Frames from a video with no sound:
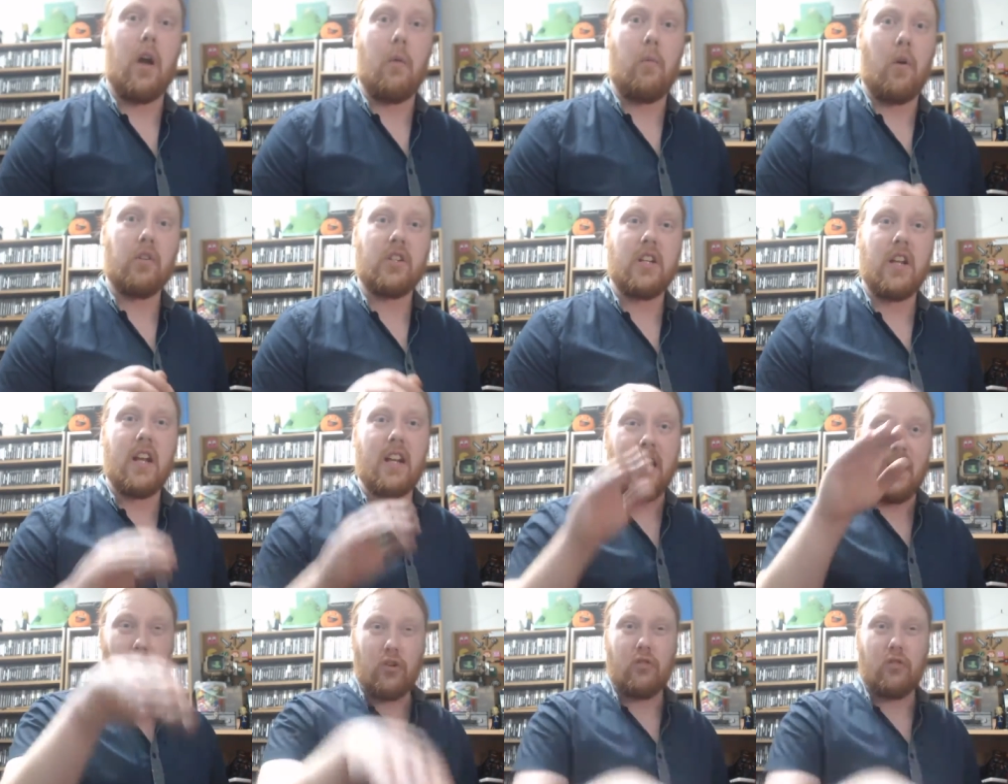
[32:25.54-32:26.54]
watched it and
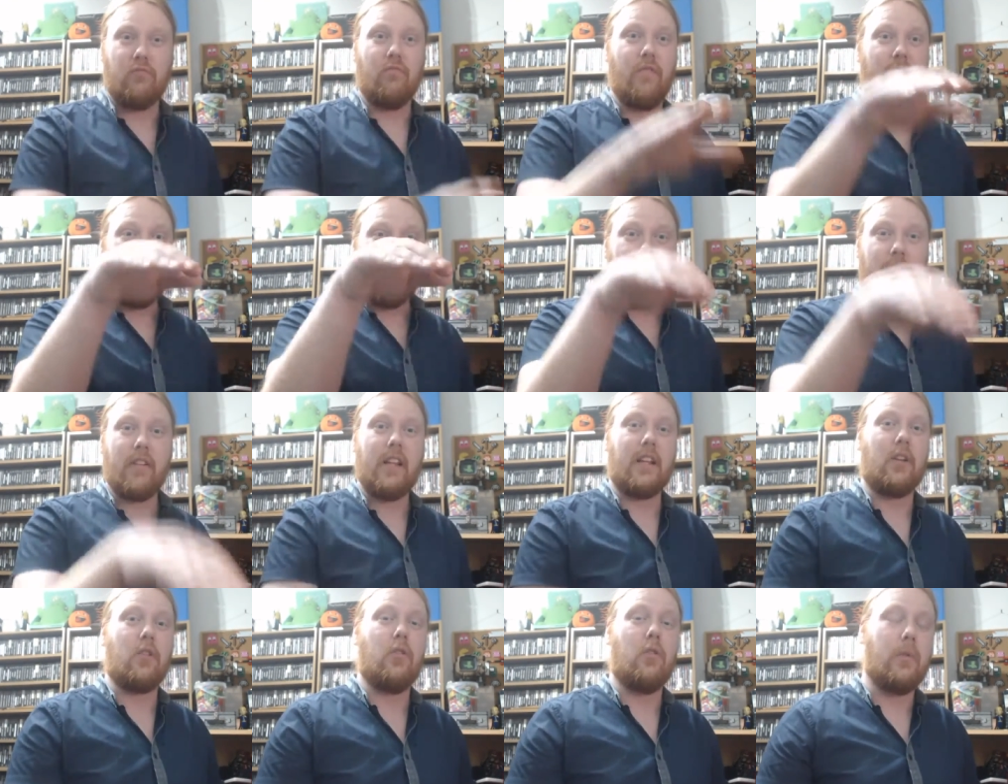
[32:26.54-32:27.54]
it looked really, really
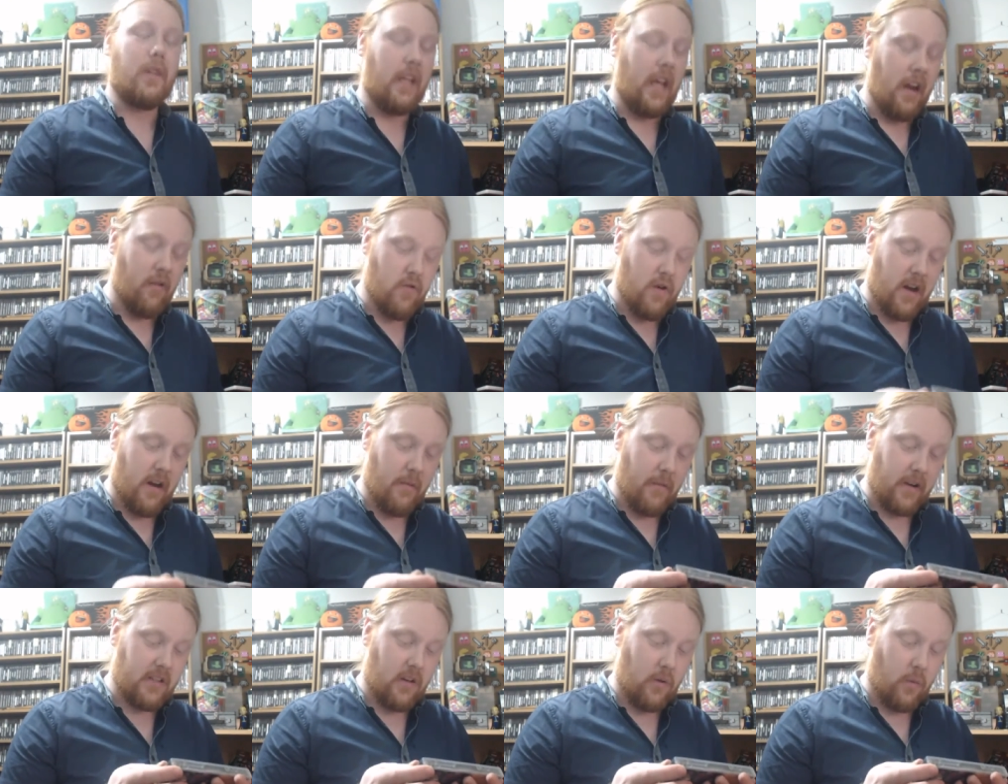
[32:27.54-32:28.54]
cool with the
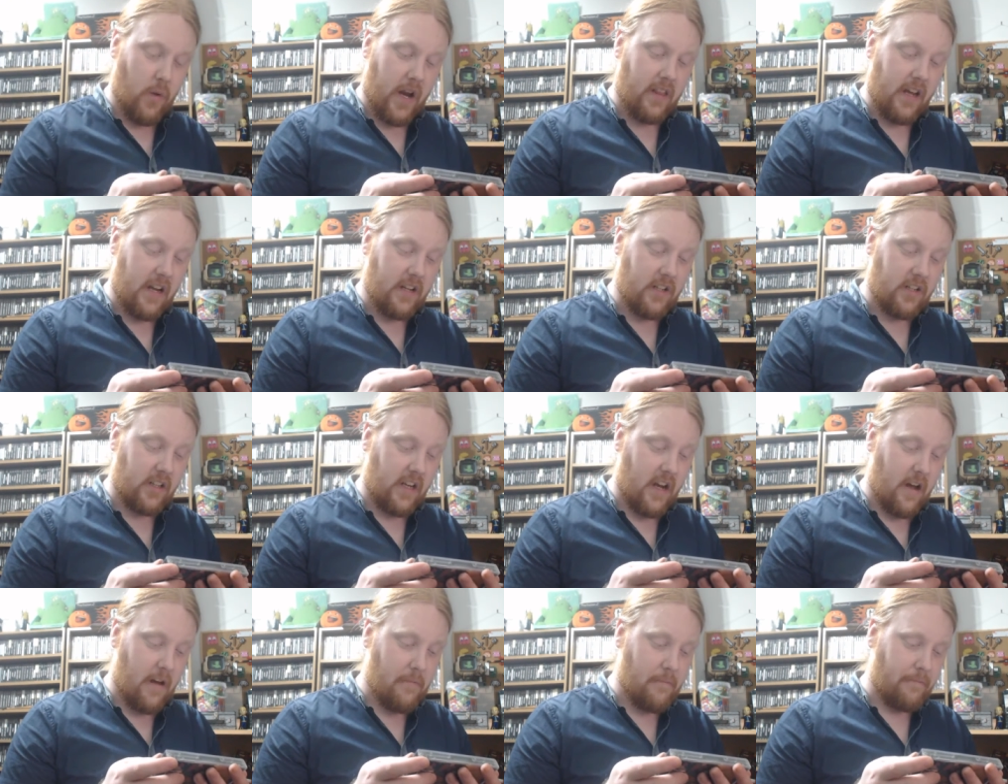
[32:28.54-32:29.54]
aerodynamics and the way they actually
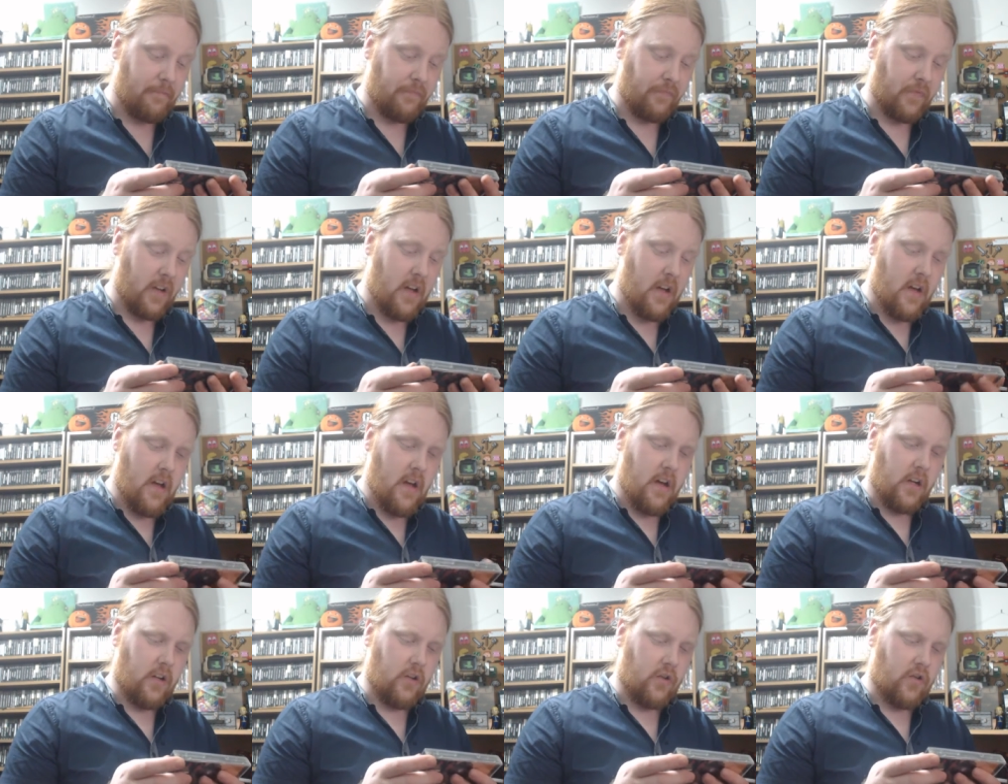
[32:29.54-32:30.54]

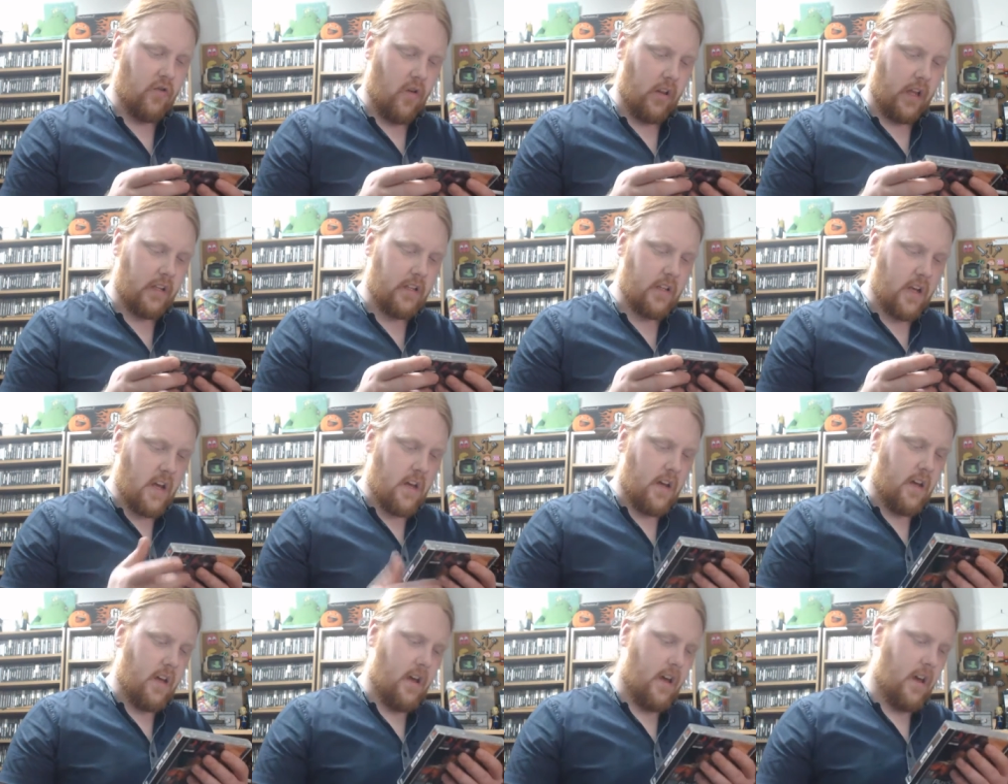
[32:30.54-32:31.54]
control it.
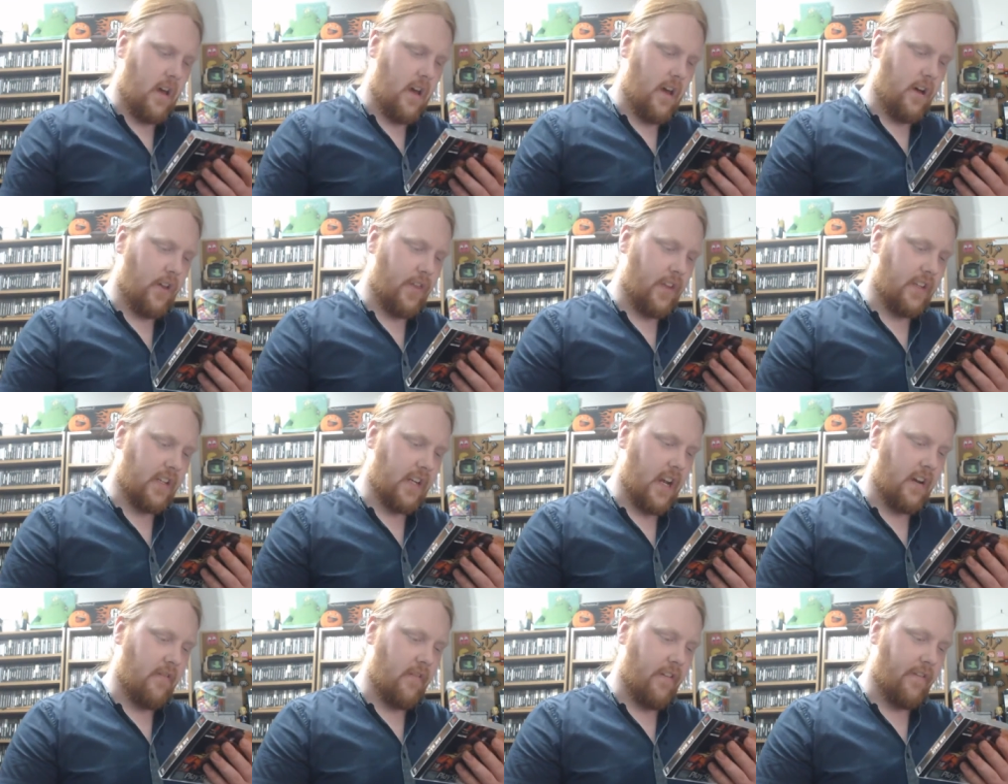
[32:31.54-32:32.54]
Authentic
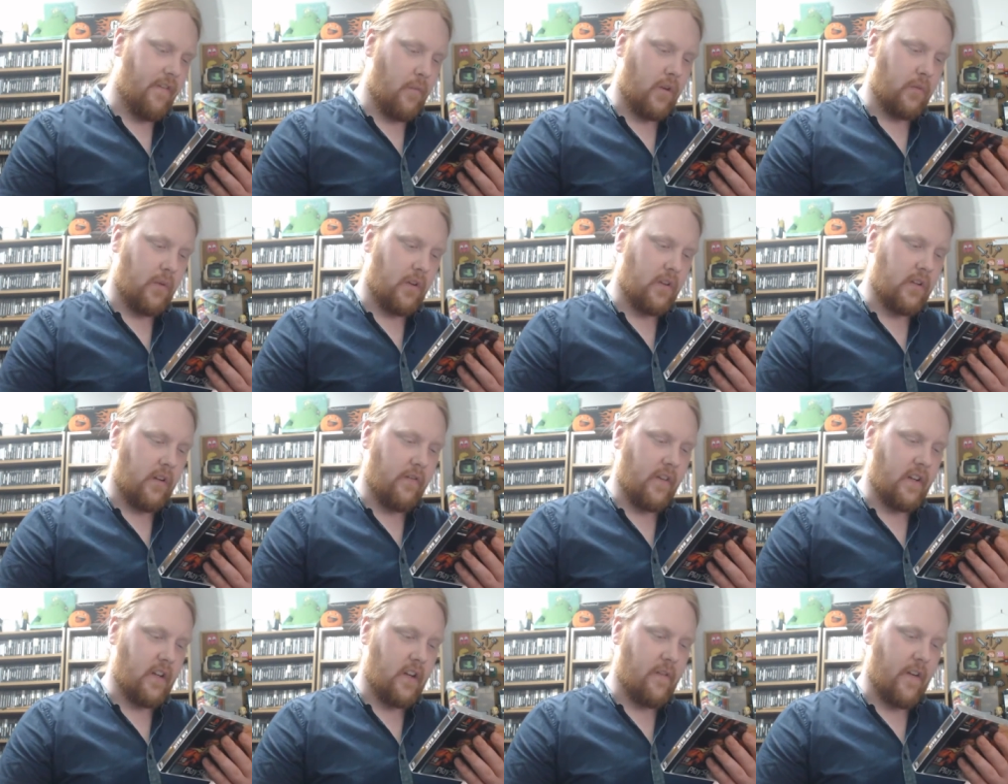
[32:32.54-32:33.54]
aircraft from World War II,
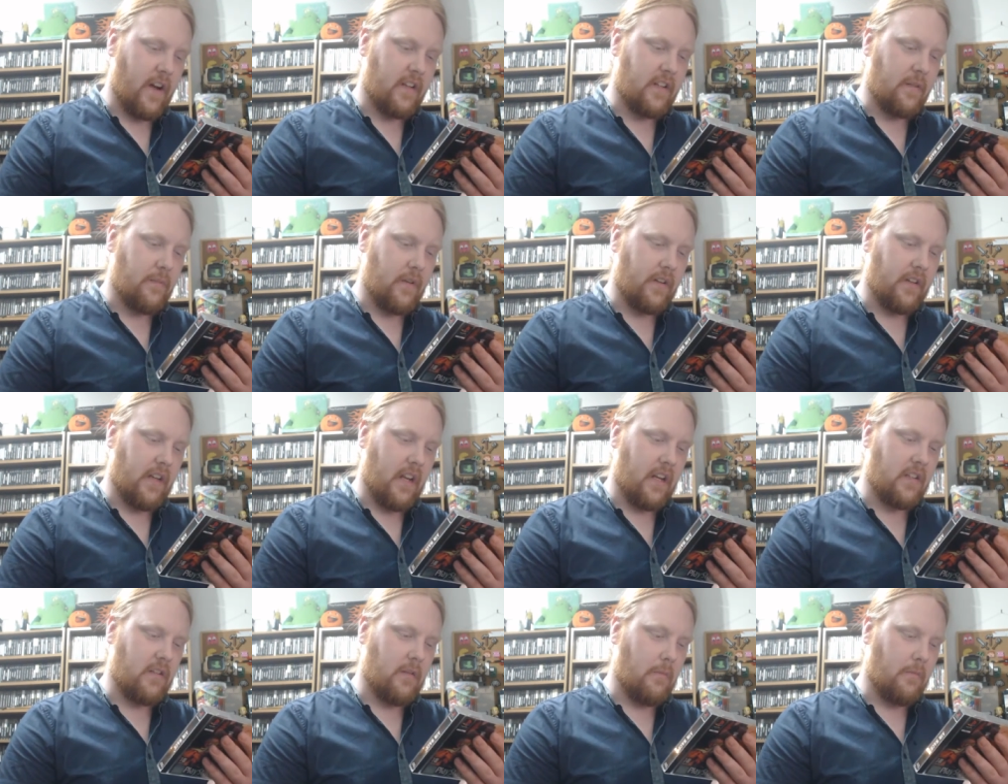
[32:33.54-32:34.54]
vintage fighters to modern day
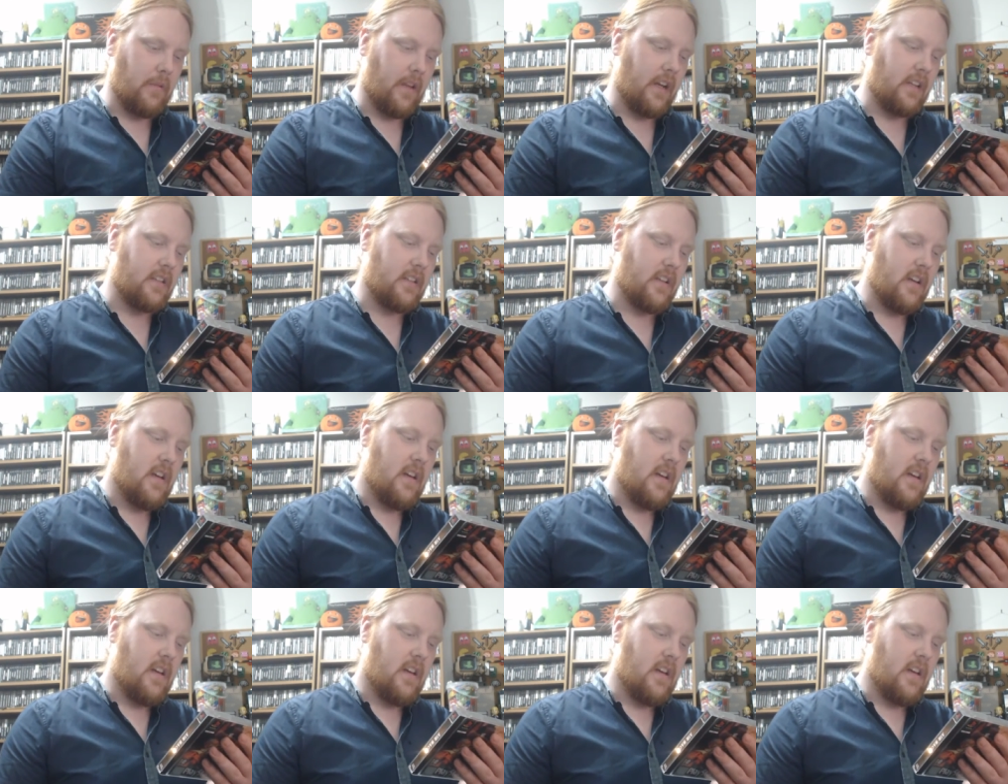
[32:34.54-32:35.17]
stunt planes.